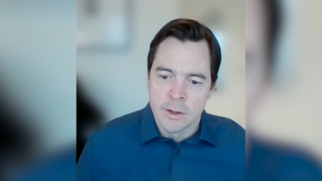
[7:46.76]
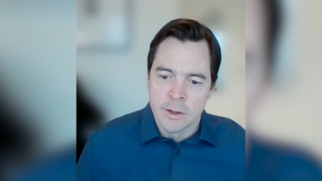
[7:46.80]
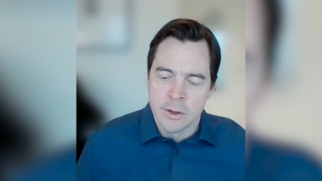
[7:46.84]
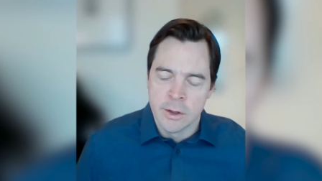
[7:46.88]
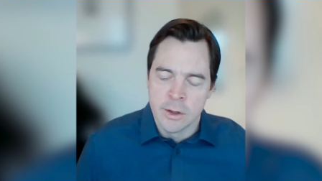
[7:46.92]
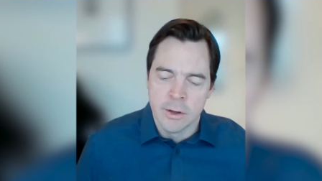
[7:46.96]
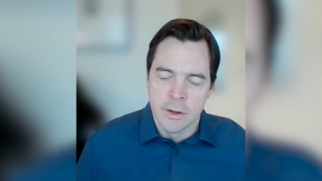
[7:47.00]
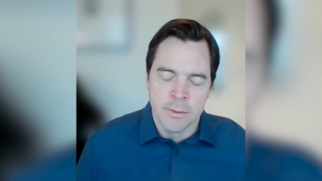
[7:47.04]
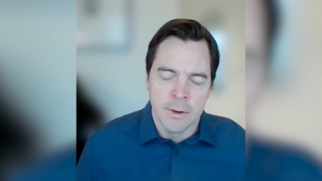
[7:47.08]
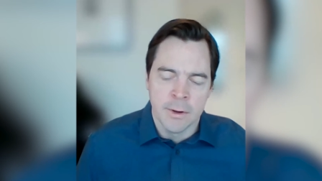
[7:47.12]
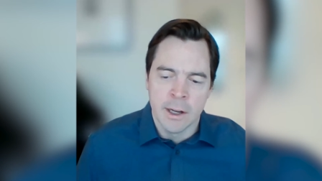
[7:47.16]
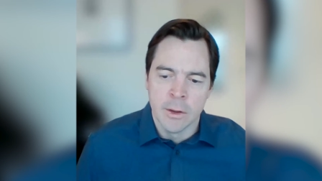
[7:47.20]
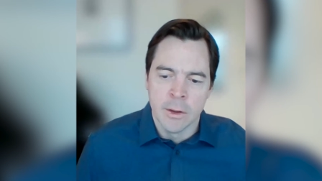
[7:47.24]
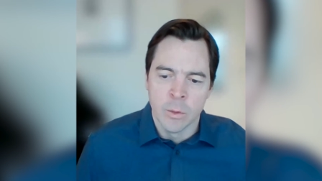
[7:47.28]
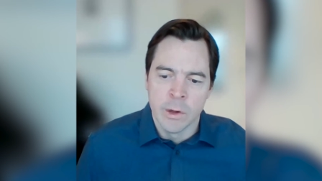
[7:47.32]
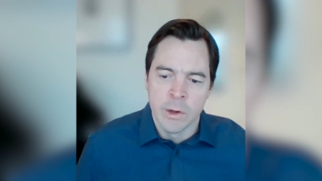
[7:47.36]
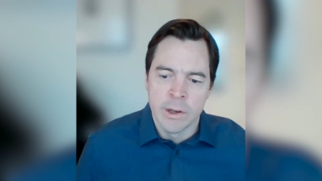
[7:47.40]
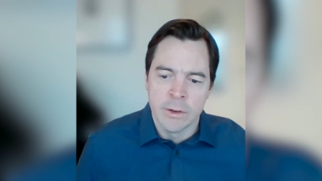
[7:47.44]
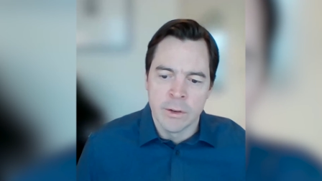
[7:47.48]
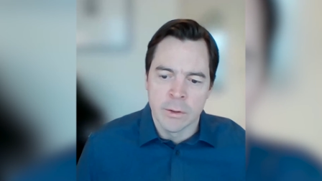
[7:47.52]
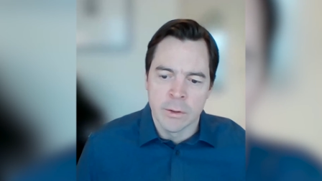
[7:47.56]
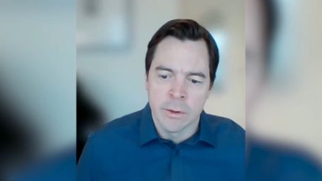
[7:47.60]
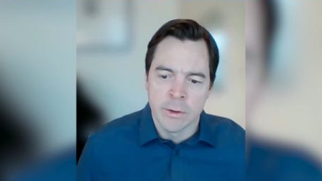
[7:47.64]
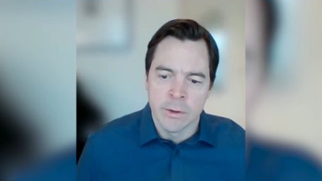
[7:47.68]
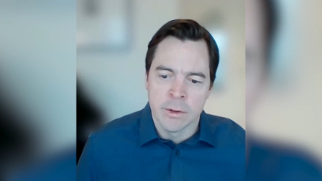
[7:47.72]
to define the
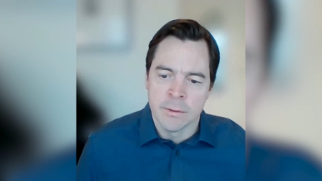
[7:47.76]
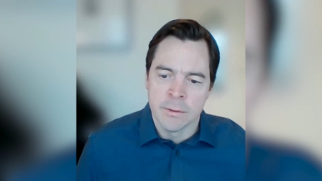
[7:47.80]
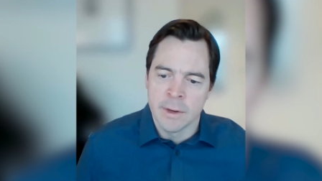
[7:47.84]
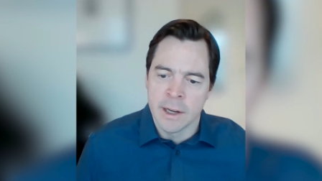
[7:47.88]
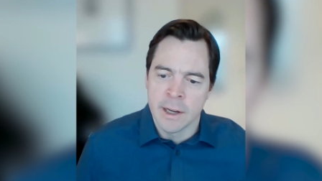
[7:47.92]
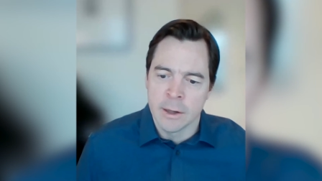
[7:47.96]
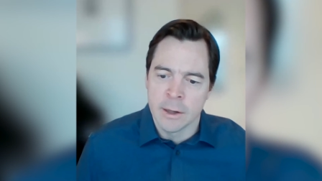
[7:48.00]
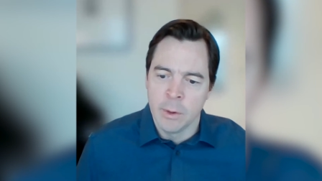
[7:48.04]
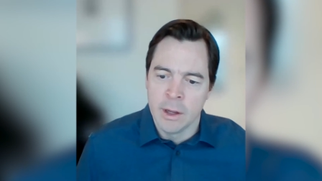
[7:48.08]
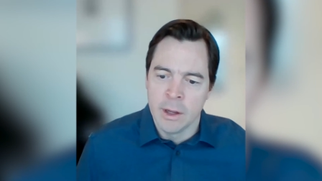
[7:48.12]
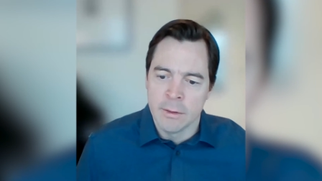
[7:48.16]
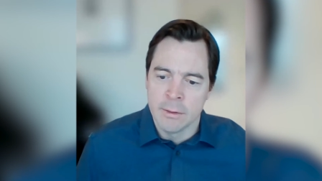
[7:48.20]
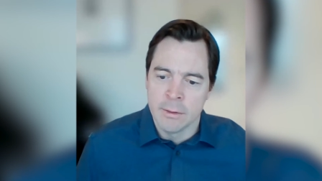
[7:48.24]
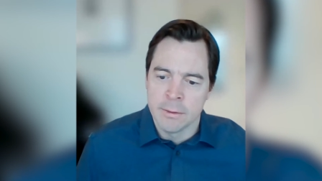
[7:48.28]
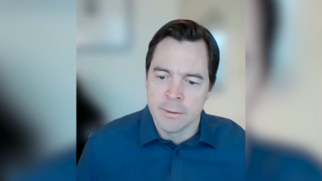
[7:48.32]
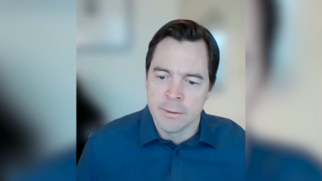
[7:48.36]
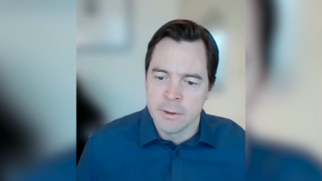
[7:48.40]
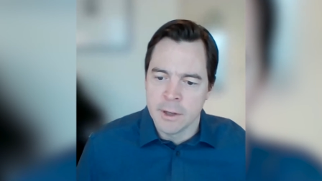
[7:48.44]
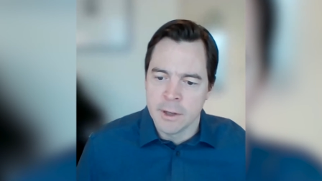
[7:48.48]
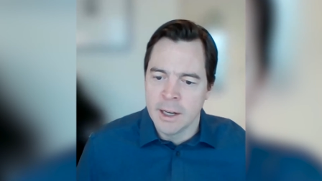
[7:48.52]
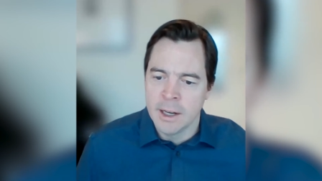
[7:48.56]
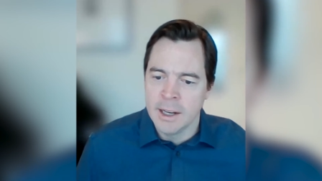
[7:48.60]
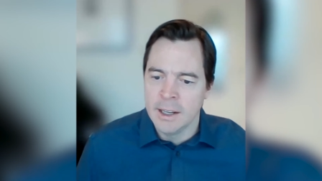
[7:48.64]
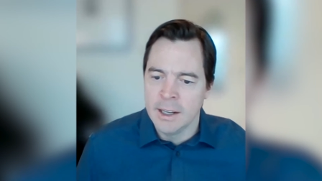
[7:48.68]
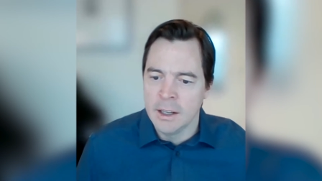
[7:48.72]
resource. In fact, we have
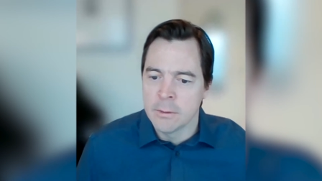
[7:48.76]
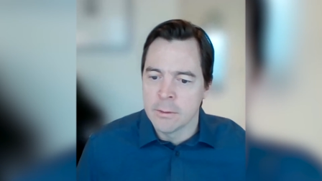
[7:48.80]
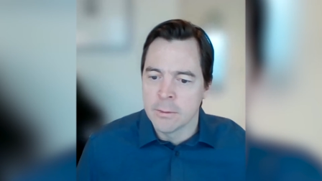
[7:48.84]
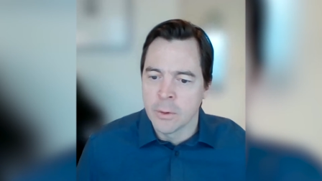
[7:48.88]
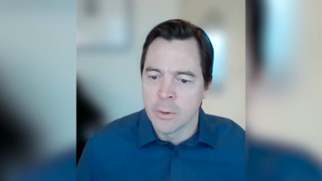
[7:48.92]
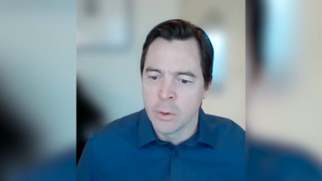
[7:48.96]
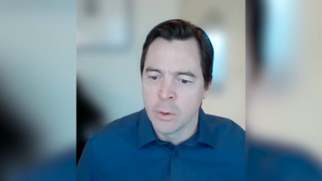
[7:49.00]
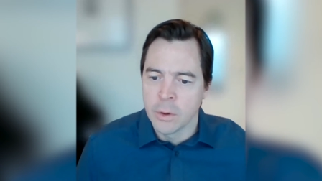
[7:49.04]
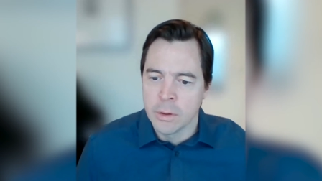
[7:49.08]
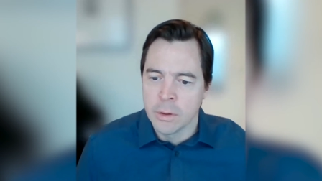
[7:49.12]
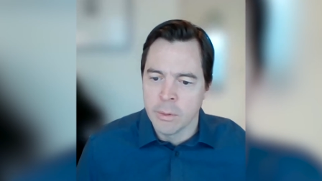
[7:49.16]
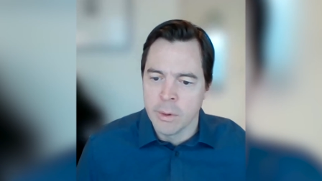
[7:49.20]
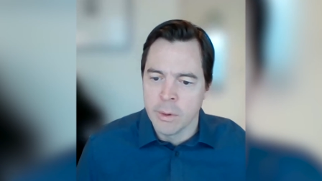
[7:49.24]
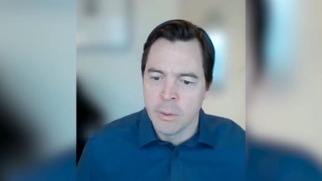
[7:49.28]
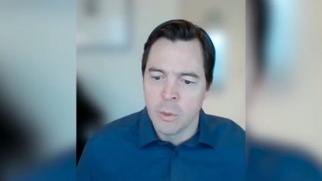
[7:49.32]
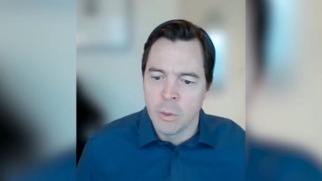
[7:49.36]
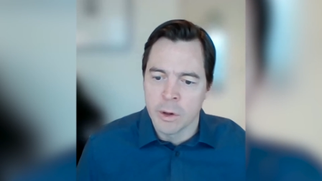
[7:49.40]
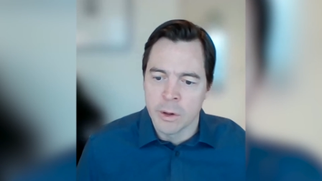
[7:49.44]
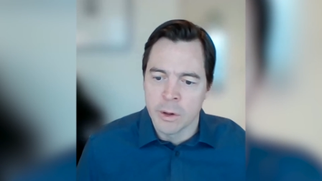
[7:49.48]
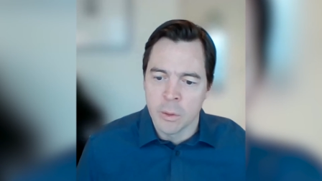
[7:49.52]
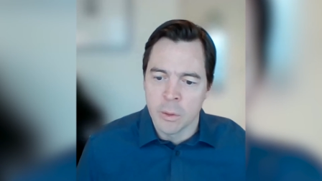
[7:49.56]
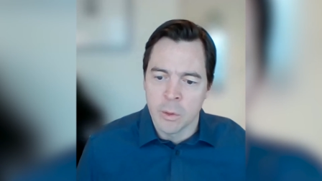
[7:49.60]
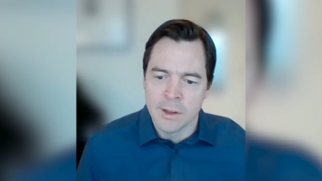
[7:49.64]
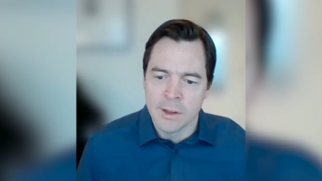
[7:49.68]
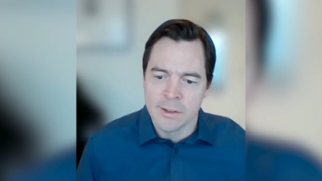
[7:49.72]
Canadian
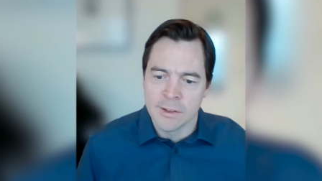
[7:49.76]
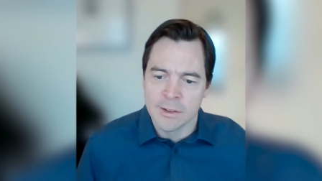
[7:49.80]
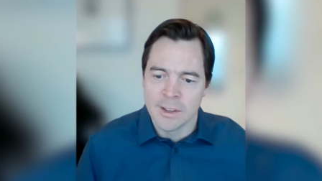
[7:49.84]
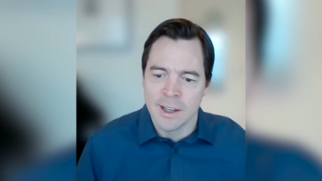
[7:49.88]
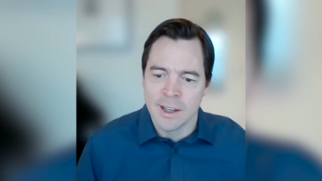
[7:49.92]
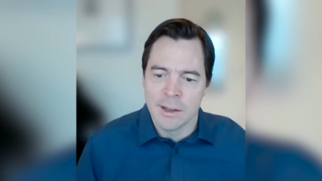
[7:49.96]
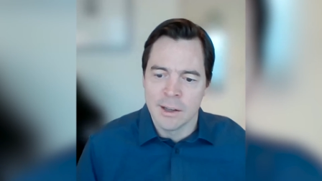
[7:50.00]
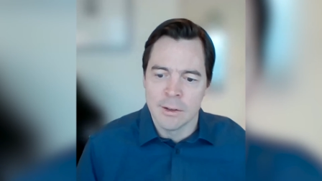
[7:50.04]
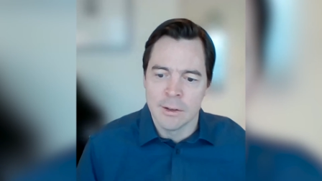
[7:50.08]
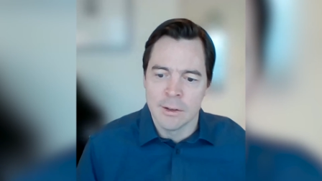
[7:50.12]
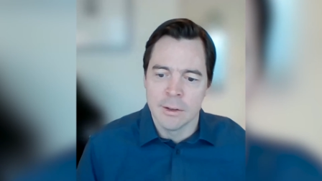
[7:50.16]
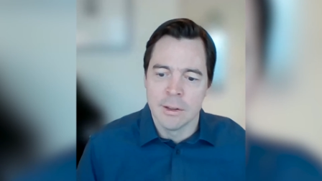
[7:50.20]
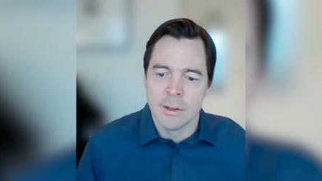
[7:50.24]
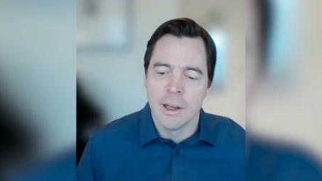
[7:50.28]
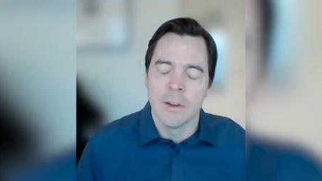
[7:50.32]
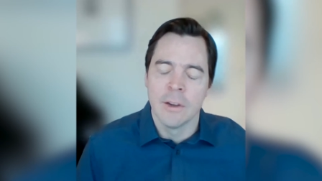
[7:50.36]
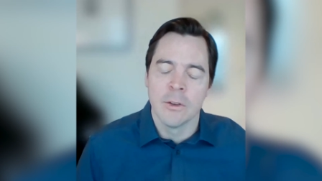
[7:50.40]
43-101 standard,